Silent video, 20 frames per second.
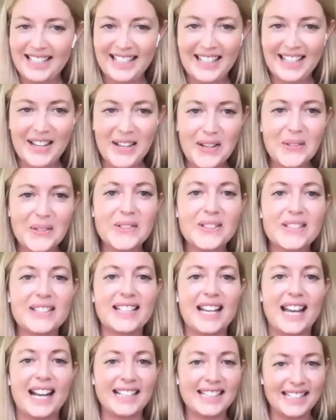
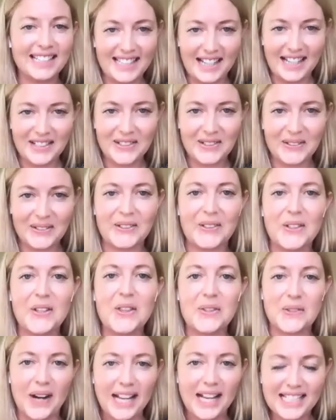huge existential
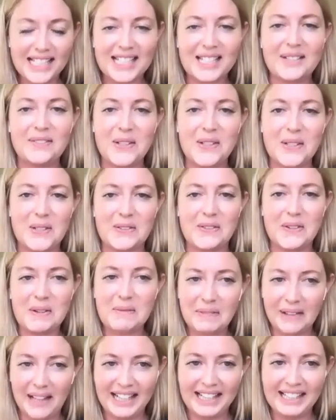threat to the future of our
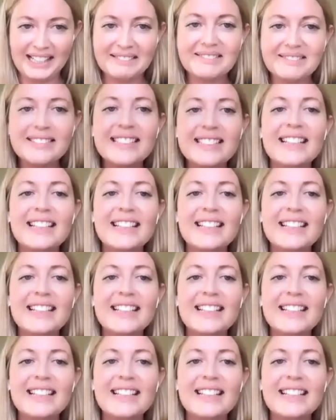planet.